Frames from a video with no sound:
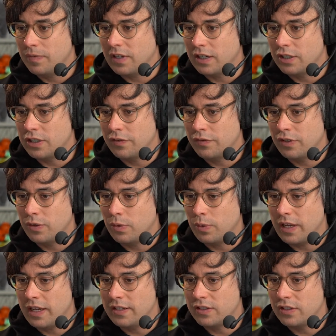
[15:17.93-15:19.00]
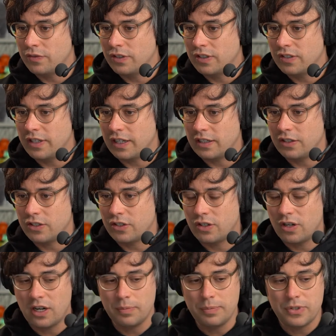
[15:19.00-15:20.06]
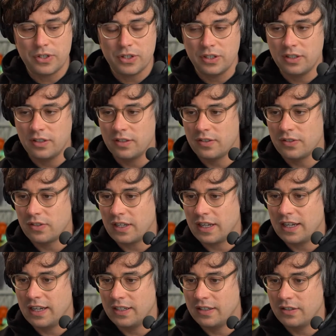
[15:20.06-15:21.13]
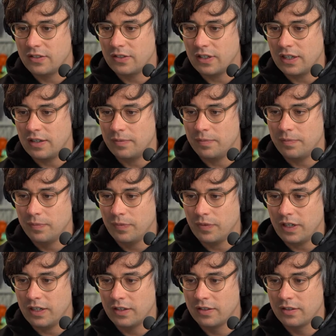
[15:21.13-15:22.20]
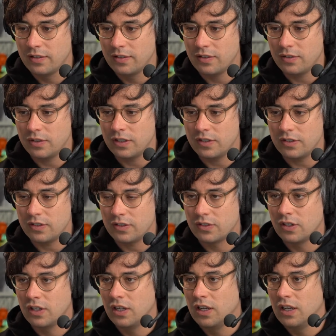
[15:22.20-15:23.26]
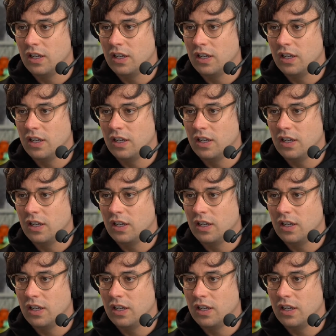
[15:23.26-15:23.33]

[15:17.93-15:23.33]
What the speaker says: there are different ways, different signature options, and yeah, so this is,